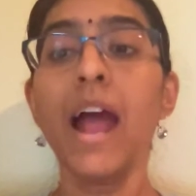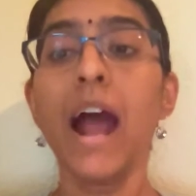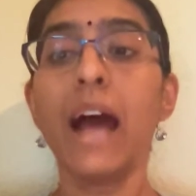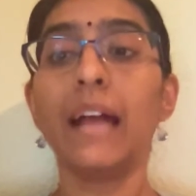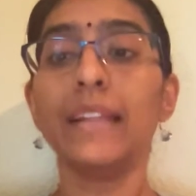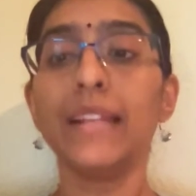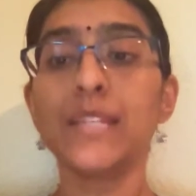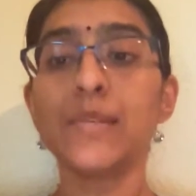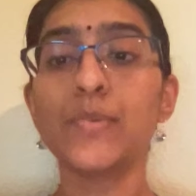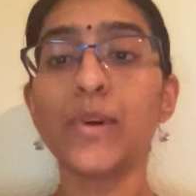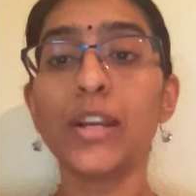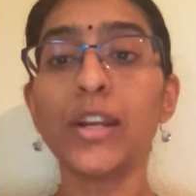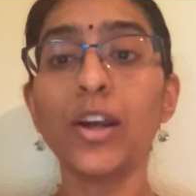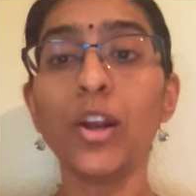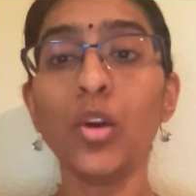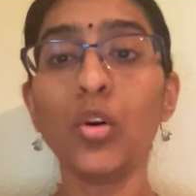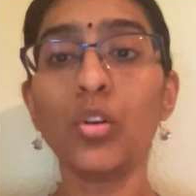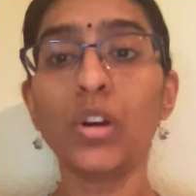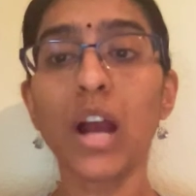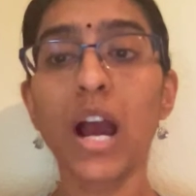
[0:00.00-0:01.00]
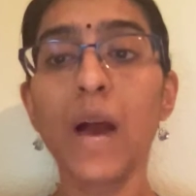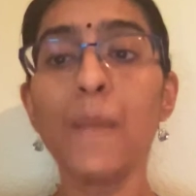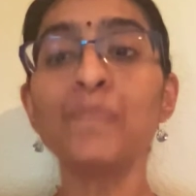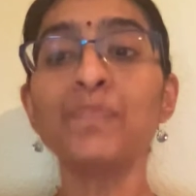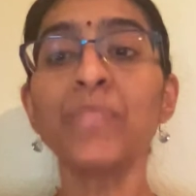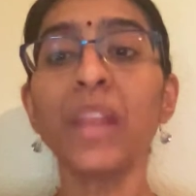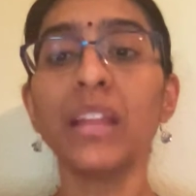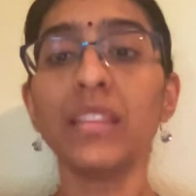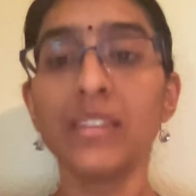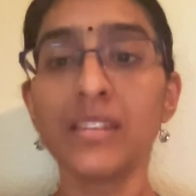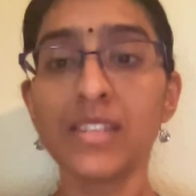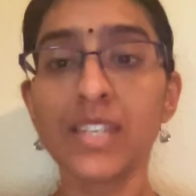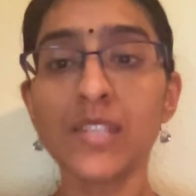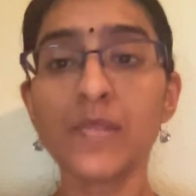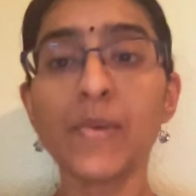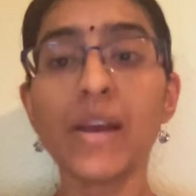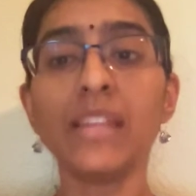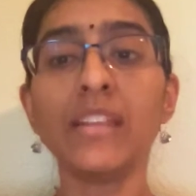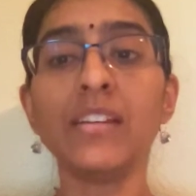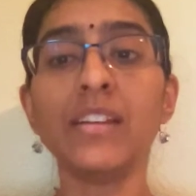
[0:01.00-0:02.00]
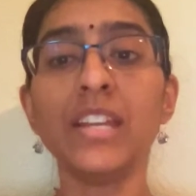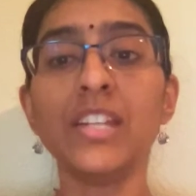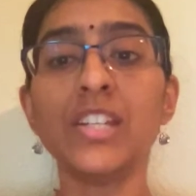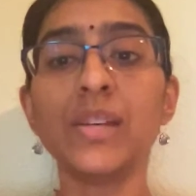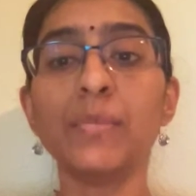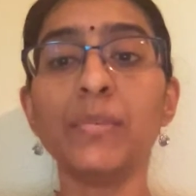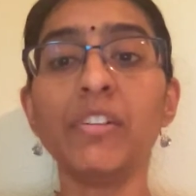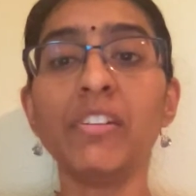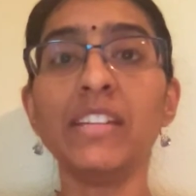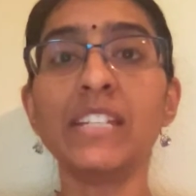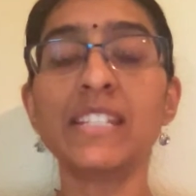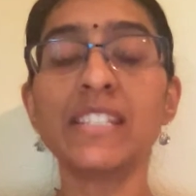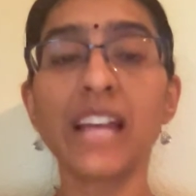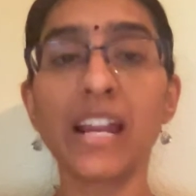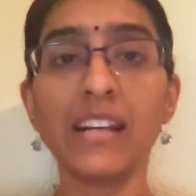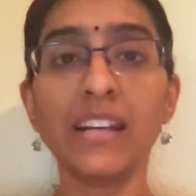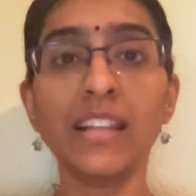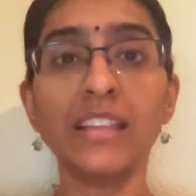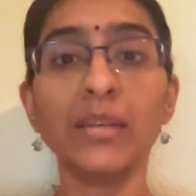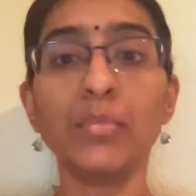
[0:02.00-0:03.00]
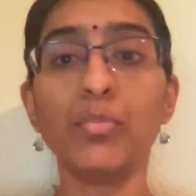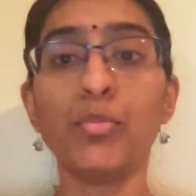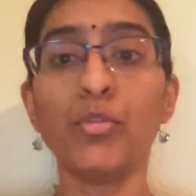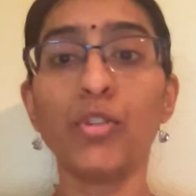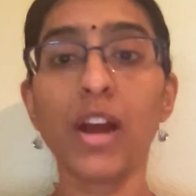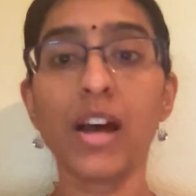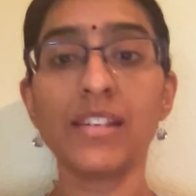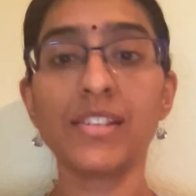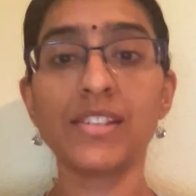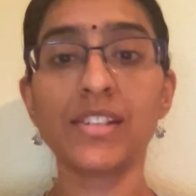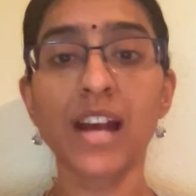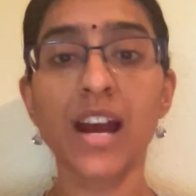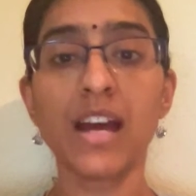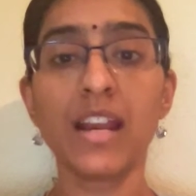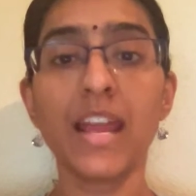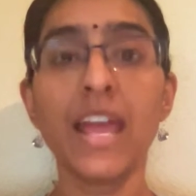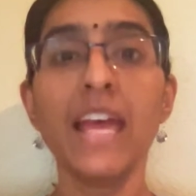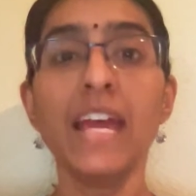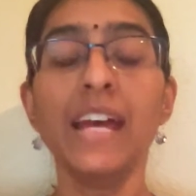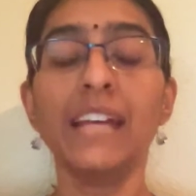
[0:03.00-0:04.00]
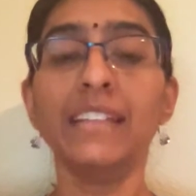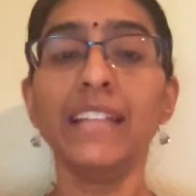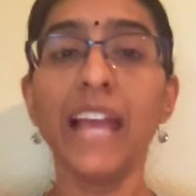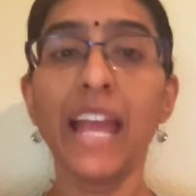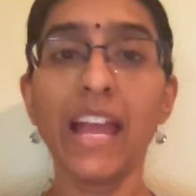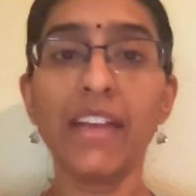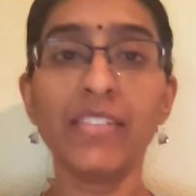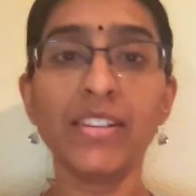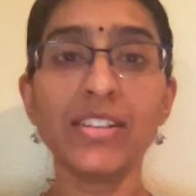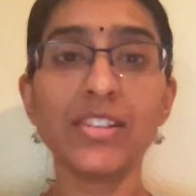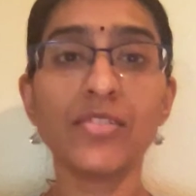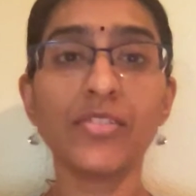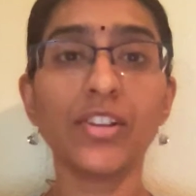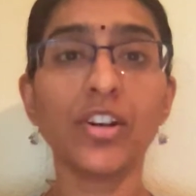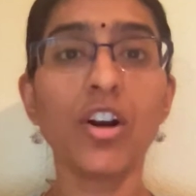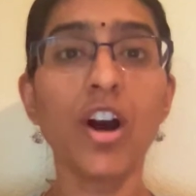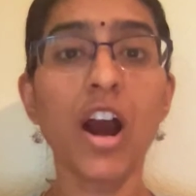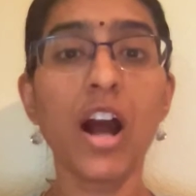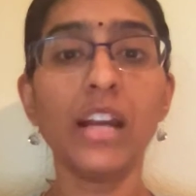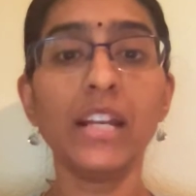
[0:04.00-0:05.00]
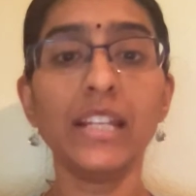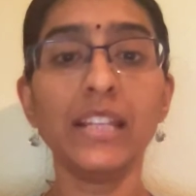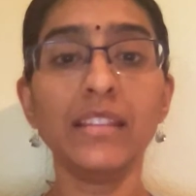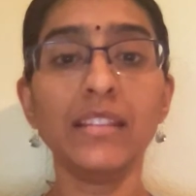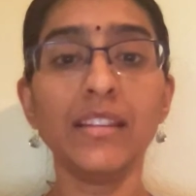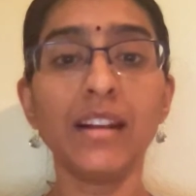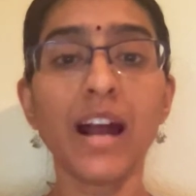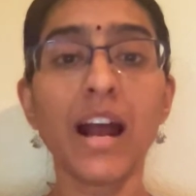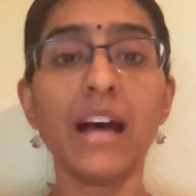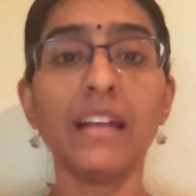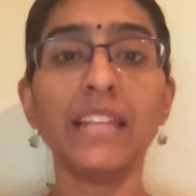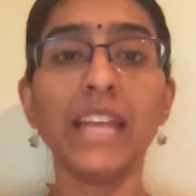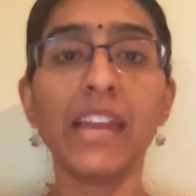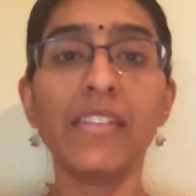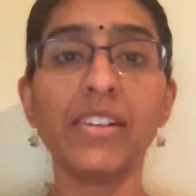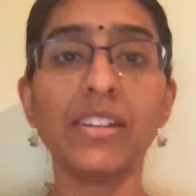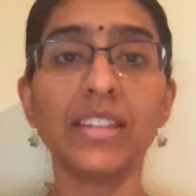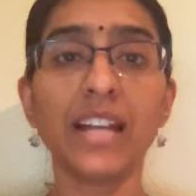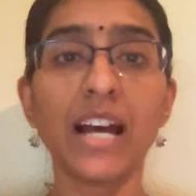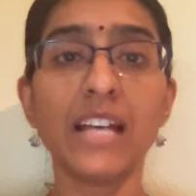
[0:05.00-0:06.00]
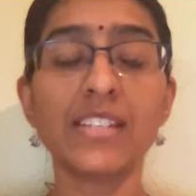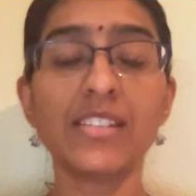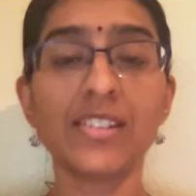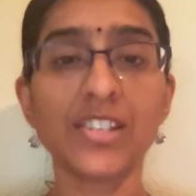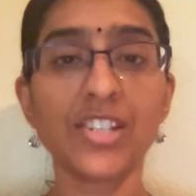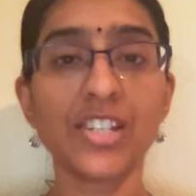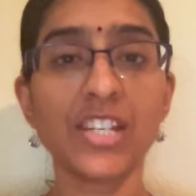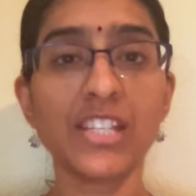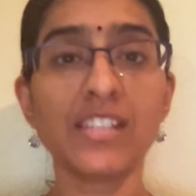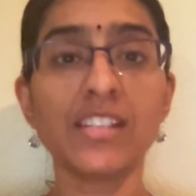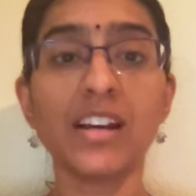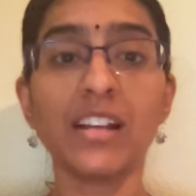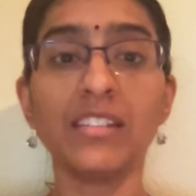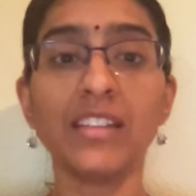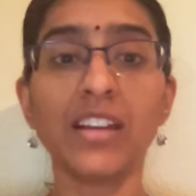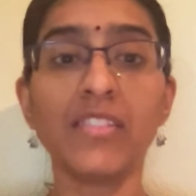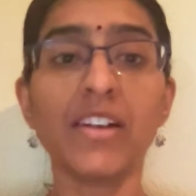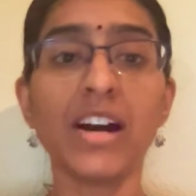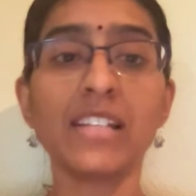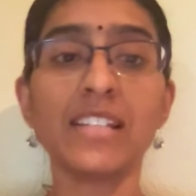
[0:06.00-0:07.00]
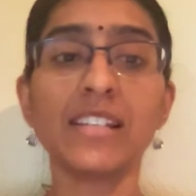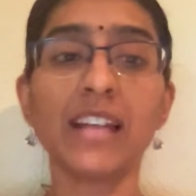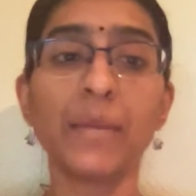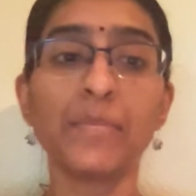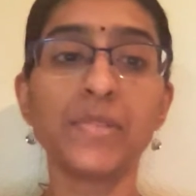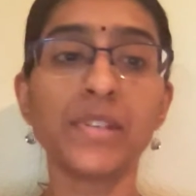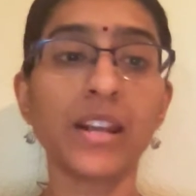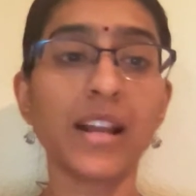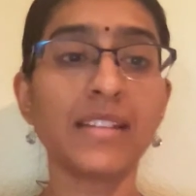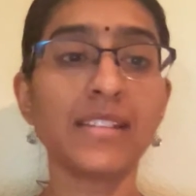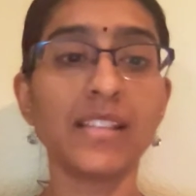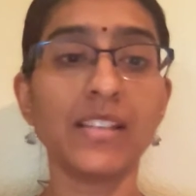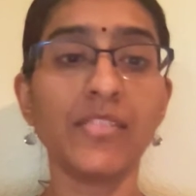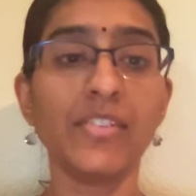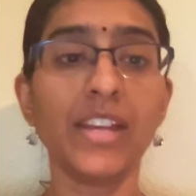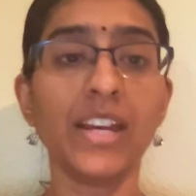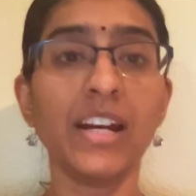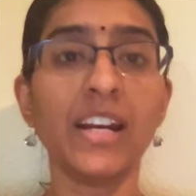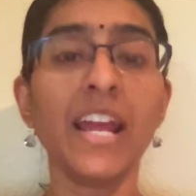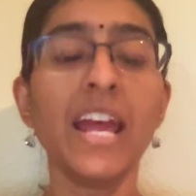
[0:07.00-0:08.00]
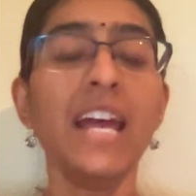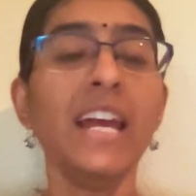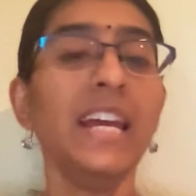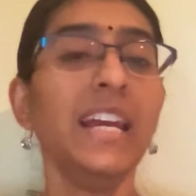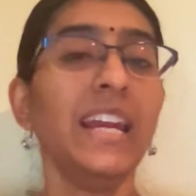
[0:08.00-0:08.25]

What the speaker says: And then Svargaloka, this is where the region between the sun and the polar star, the heavens of the god Indra, Devatas, rishis, Gandharvas and Apsaras live here.